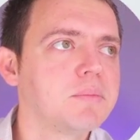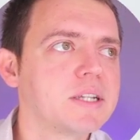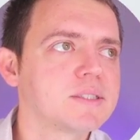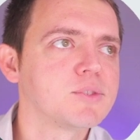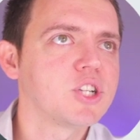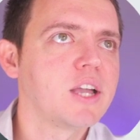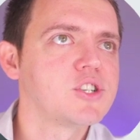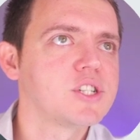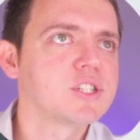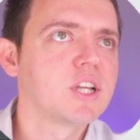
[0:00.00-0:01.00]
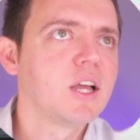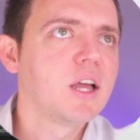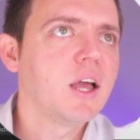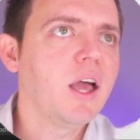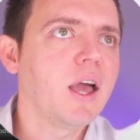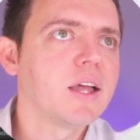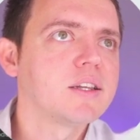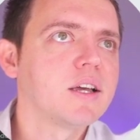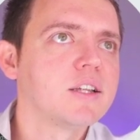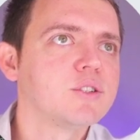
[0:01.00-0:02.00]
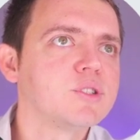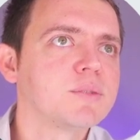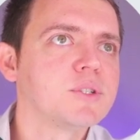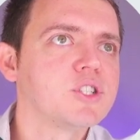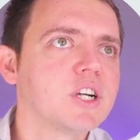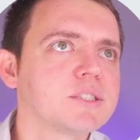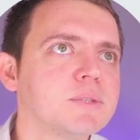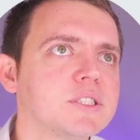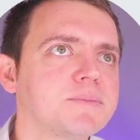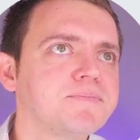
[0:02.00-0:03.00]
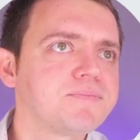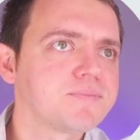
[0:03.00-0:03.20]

make some changes, and uh, do some adjustments.